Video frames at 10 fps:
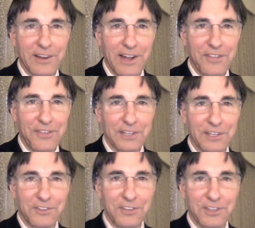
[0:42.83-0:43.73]
I think
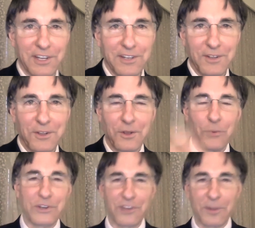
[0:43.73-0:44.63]
that
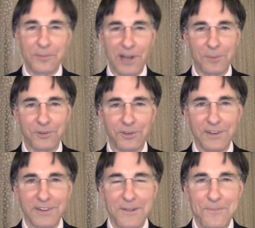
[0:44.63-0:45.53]
we sometimes
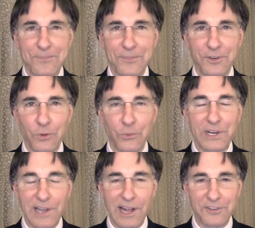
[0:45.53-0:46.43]
don't
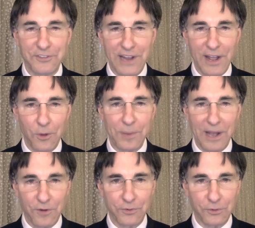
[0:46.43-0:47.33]
realize how
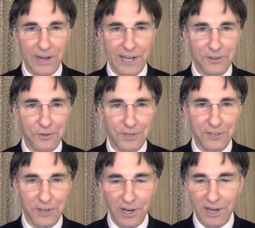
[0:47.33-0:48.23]
powerful gratitude
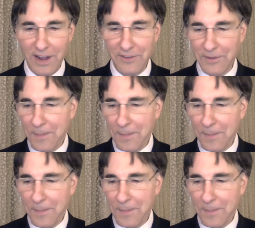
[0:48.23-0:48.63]
is in our life.